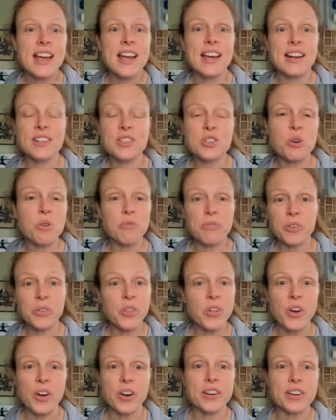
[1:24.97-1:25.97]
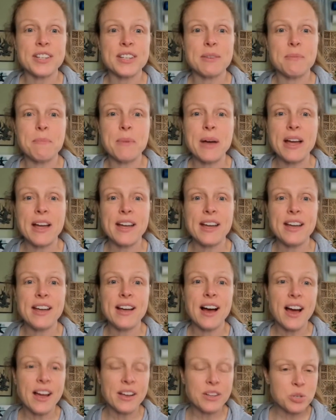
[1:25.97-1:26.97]
and it's overlooked. My
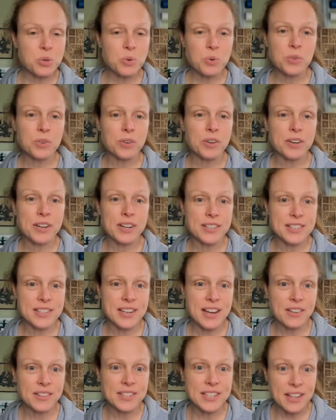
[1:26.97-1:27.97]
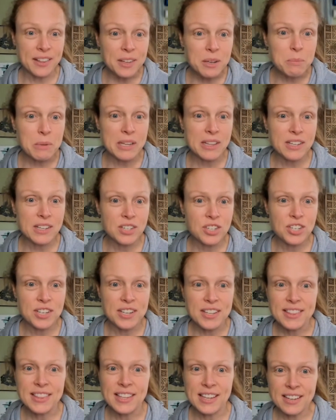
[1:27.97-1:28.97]
high schooler is now telling me that
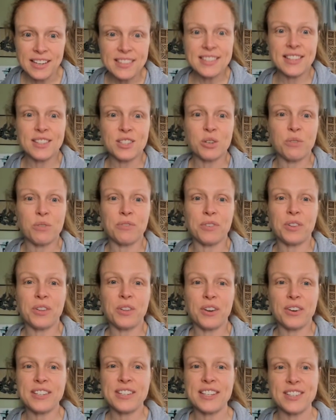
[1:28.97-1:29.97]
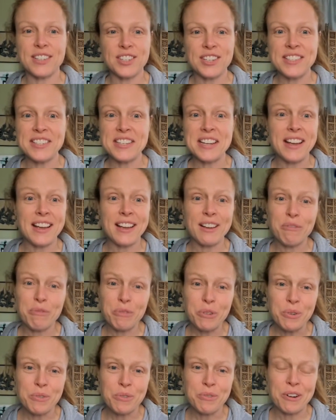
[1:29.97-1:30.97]
she thinks it's overlooked and she's taking
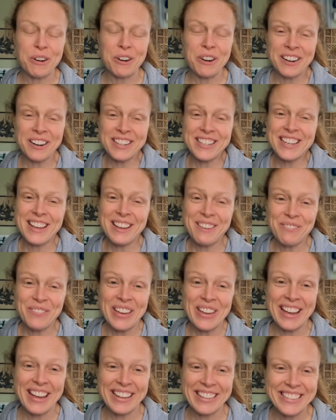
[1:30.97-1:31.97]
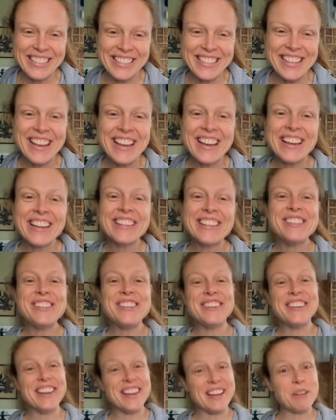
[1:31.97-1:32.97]
food for her teammates
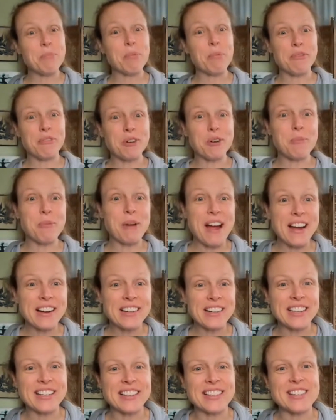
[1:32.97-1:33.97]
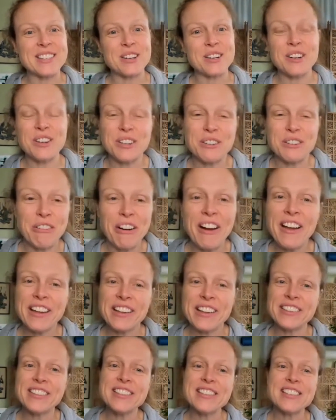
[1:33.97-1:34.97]
to eat before practice, her good
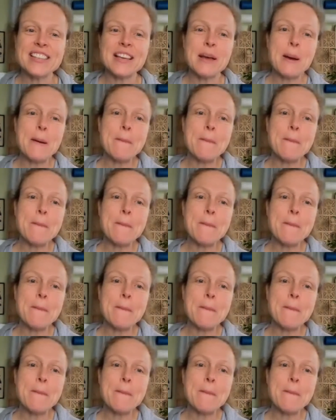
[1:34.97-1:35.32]
friends